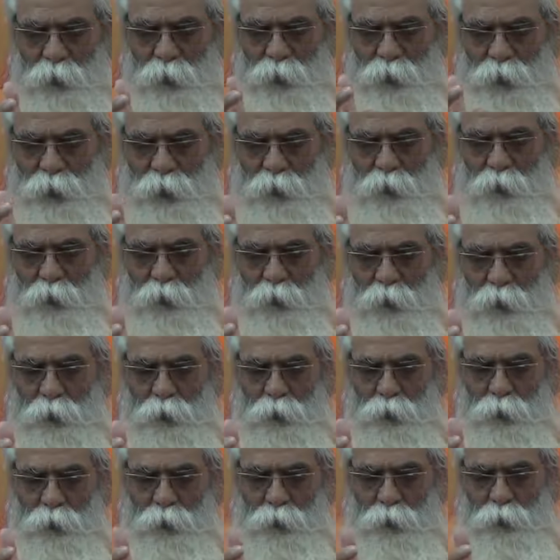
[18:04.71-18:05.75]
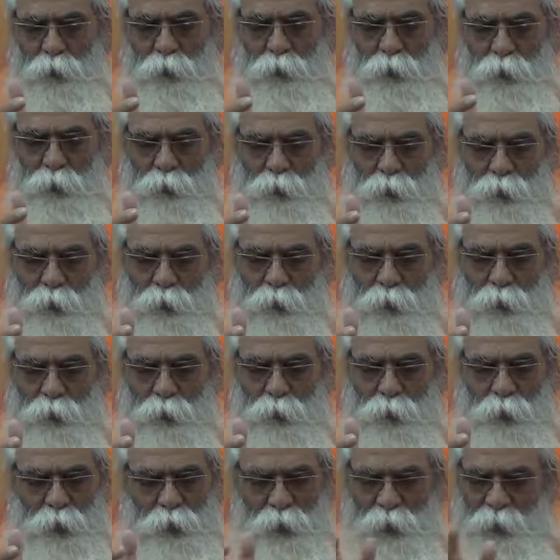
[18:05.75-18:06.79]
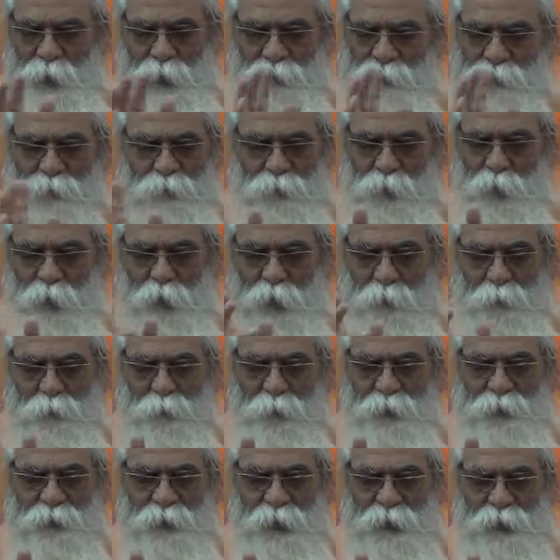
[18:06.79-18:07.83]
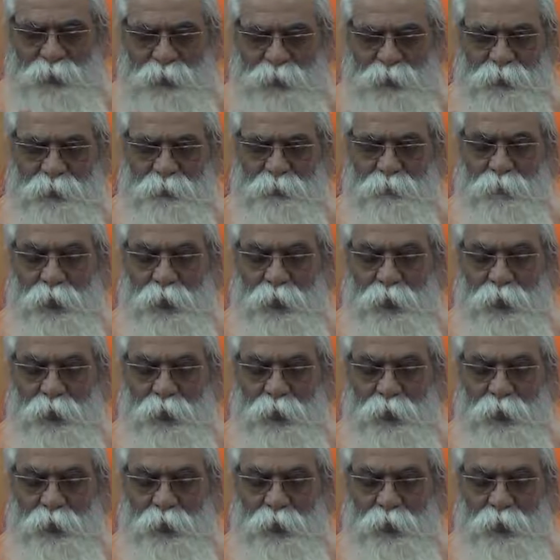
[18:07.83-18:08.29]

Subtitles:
or ego is not present,